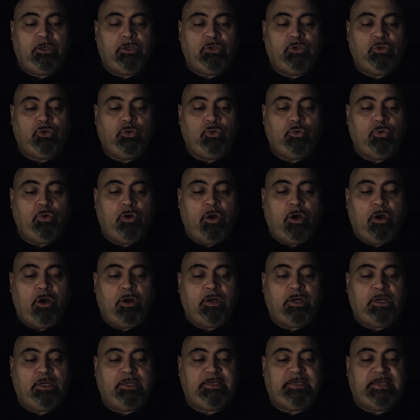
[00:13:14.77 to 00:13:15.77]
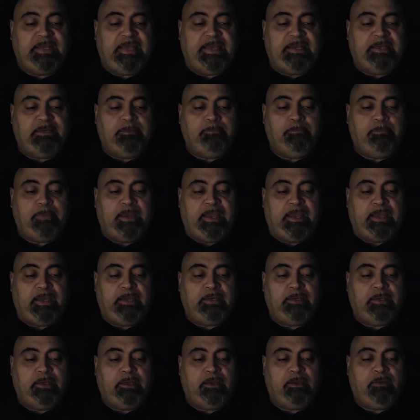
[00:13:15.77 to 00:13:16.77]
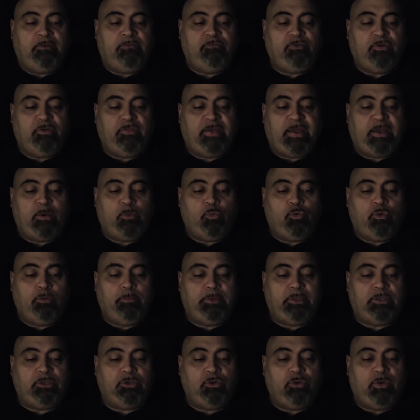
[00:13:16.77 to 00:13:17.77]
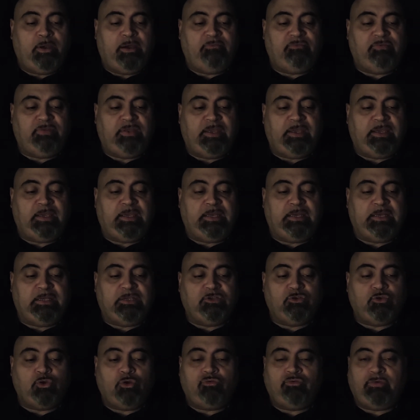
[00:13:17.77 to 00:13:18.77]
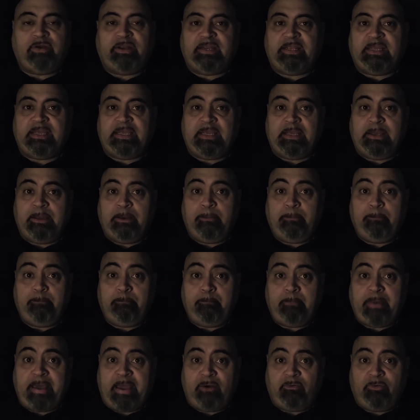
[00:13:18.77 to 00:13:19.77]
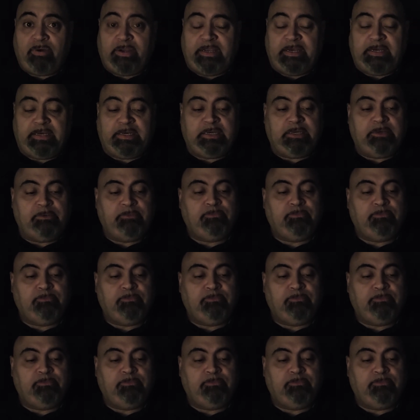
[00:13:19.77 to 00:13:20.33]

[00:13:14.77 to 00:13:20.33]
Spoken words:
"You are a dead man, for that woman you have taken is already married."